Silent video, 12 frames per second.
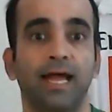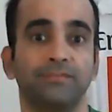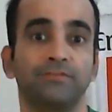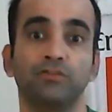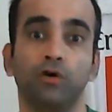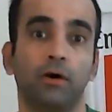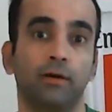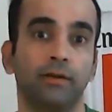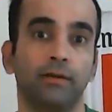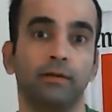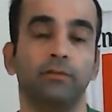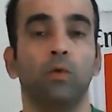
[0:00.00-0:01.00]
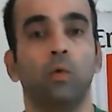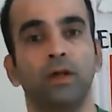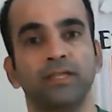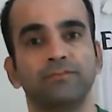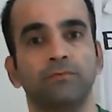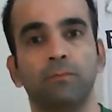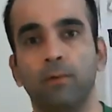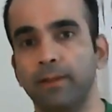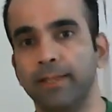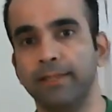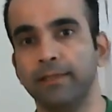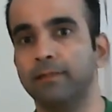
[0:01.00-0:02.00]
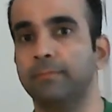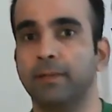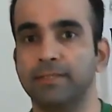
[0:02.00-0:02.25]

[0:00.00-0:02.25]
As we saw earlier, the oldest football league in